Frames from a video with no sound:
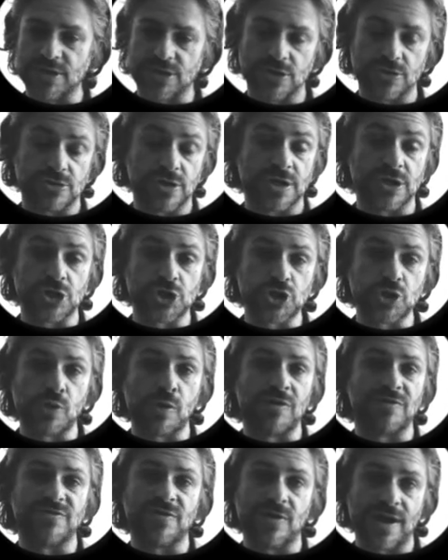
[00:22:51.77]
but you're trying to
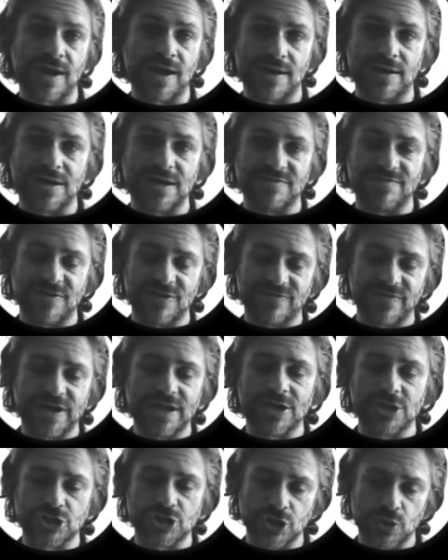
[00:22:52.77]
show off your higher level of
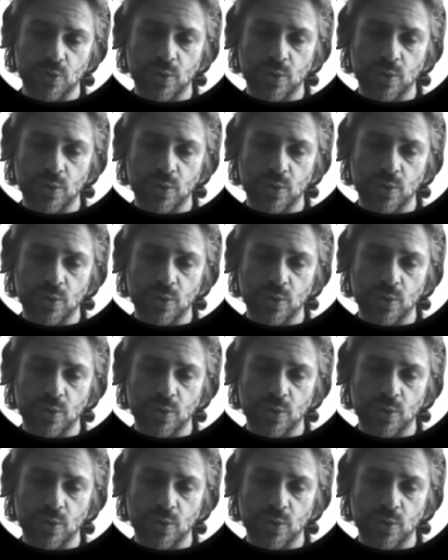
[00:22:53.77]
English.